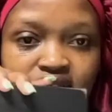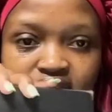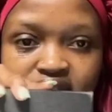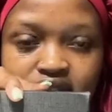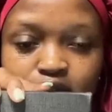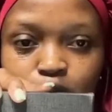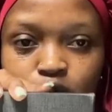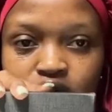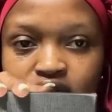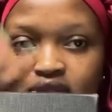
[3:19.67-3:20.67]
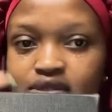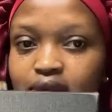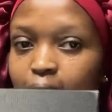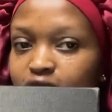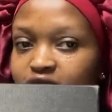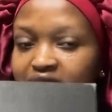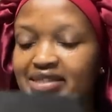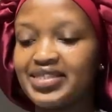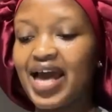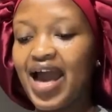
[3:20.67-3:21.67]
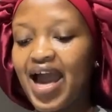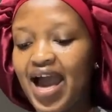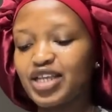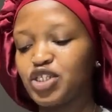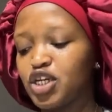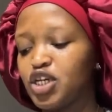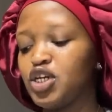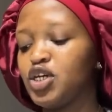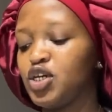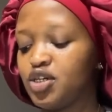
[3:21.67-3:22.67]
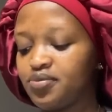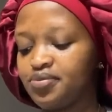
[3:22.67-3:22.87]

This is the box. Versace!